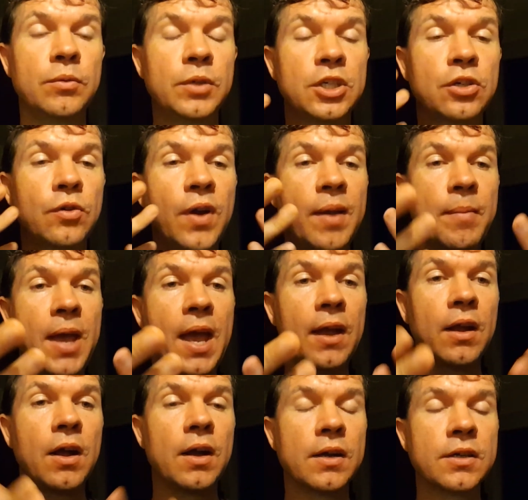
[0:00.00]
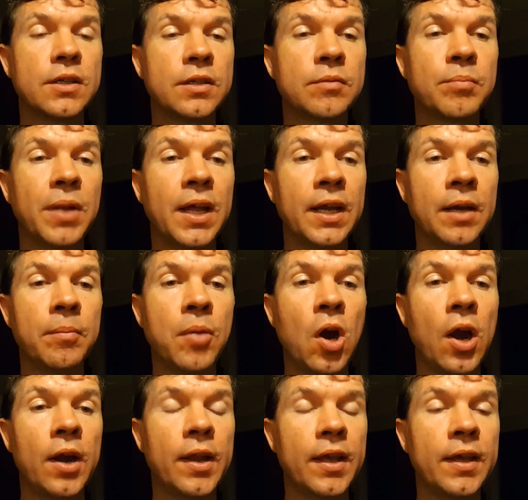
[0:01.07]
which Graham Hancock is playing a
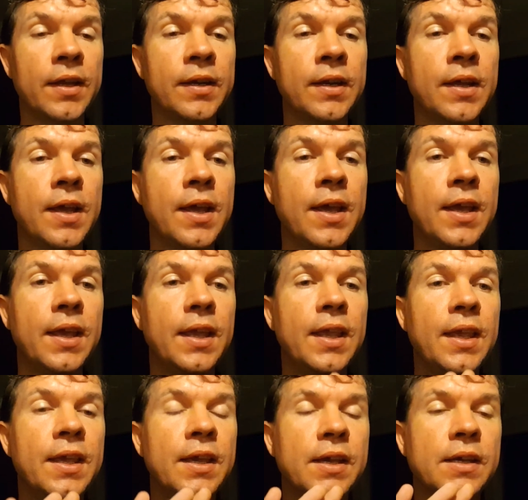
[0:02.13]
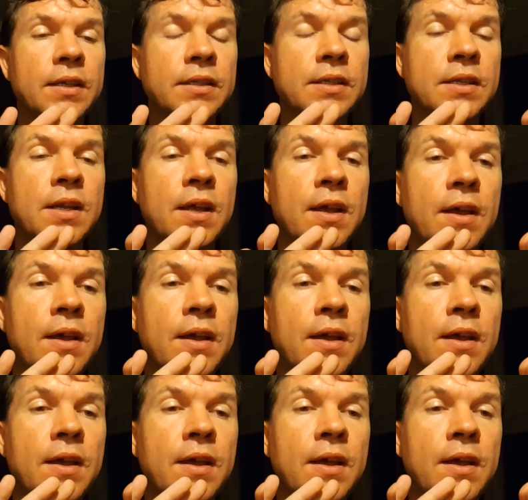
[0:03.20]
part in, is